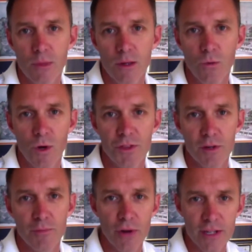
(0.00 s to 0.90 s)
what the
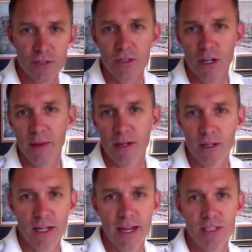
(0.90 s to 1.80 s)
appraiser is going to be
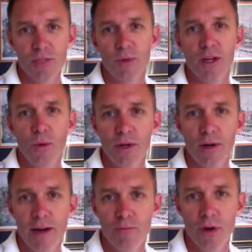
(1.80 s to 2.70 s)
looking at, so we know we don't
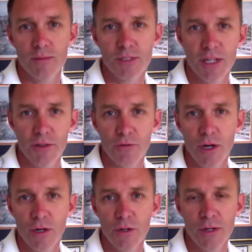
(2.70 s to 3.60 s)
have problems down the
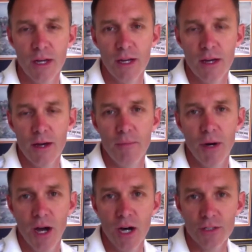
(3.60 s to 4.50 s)
road,
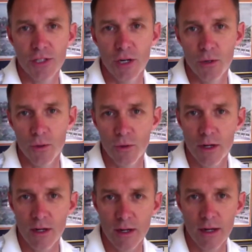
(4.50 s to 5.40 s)
but also
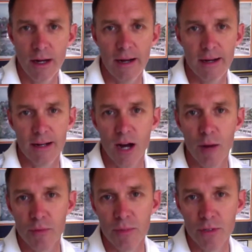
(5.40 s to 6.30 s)

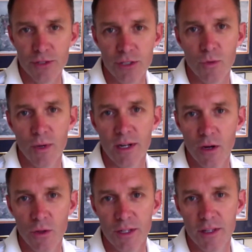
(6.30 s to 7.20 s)
comparables so that we
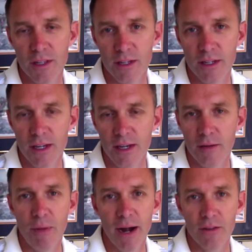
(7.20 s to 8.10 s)
know that the
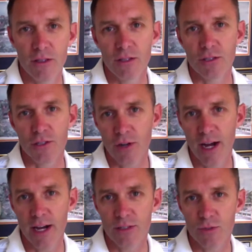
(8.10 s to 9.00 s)
buyer that looks at your
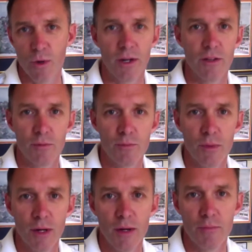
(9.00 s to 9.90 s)
house, what other
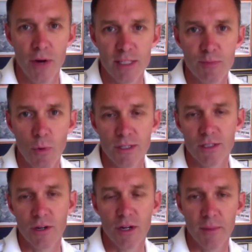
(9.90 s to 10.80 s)
price points
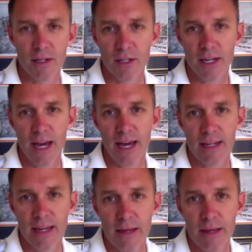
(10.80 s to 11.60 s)
they're going to be looking at.